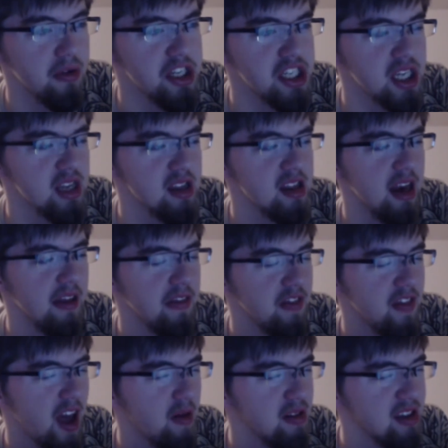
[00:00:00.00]
She gets that
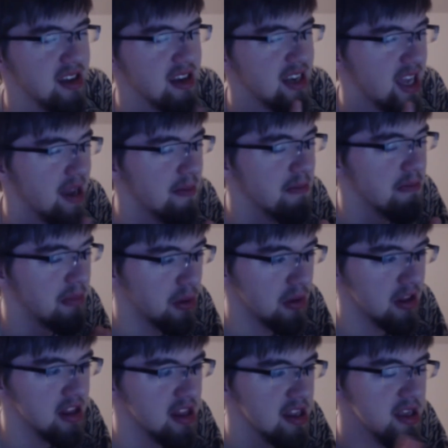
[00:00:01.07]
1000 imp
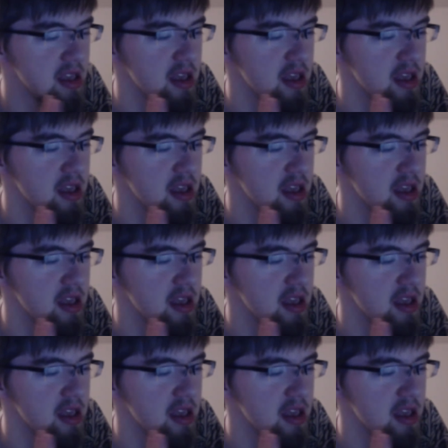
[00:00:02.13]
boost,